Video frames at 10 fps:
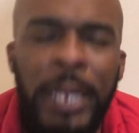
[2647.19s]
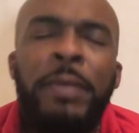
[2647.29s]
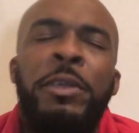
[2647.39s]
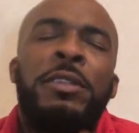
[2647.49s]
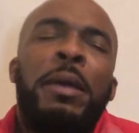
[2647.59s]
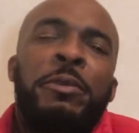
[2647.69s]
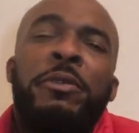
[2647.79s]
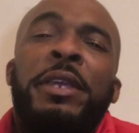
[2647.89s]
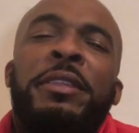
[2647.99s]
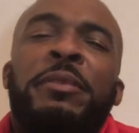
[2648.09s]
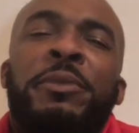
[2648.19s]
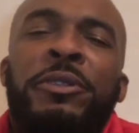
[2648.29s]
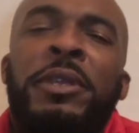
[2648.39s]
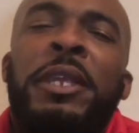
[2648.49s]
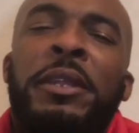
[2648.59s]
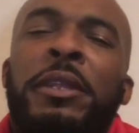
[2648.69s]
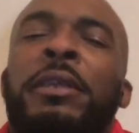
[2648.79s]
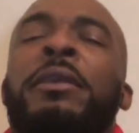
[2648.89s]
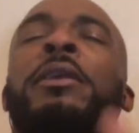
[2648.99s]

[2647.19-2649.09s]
Let me stop you right there, Mr. Kennedy.